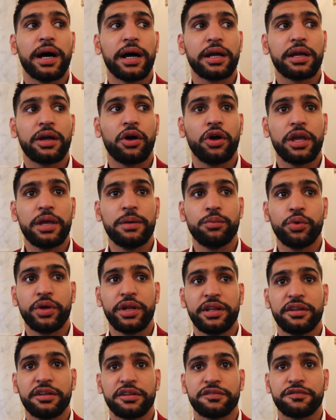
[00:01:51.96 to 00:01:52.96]
I got him
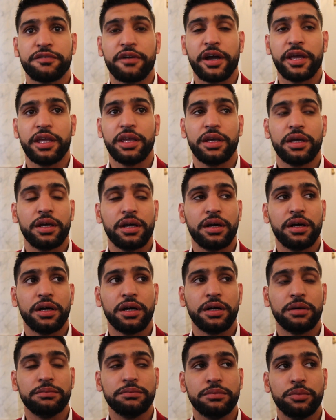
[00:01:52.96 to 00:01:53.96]
winning this fight
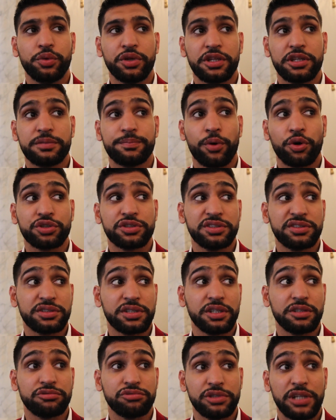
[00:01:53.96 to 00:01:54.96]
with his boxing
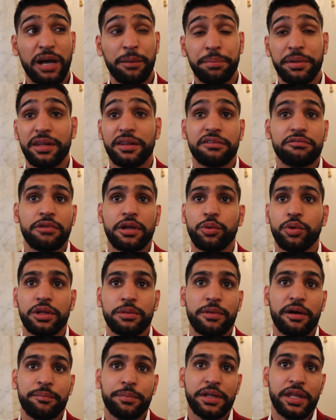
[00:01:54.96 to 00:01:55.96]
skills. I've been in the ring with
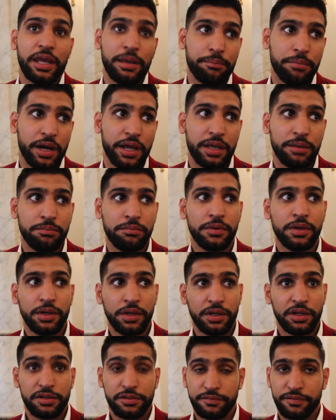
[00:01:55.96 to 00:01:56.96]
him. I've been hit by him.
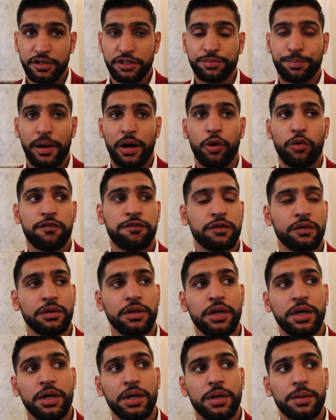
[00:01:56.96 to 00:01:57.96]
Very powerful,
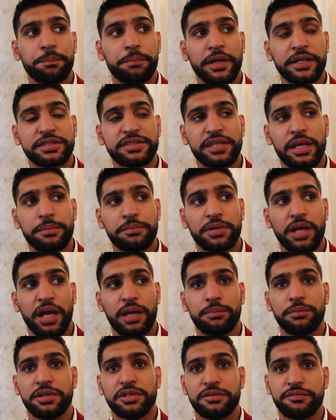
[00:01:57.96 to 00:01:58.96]
but at the same
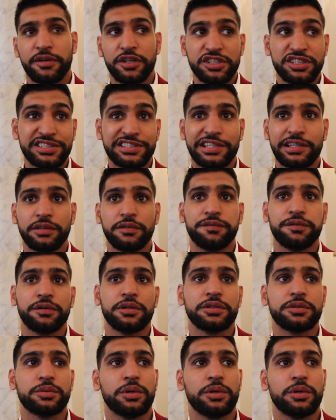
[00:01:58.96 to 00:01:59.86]
time, he's very skillful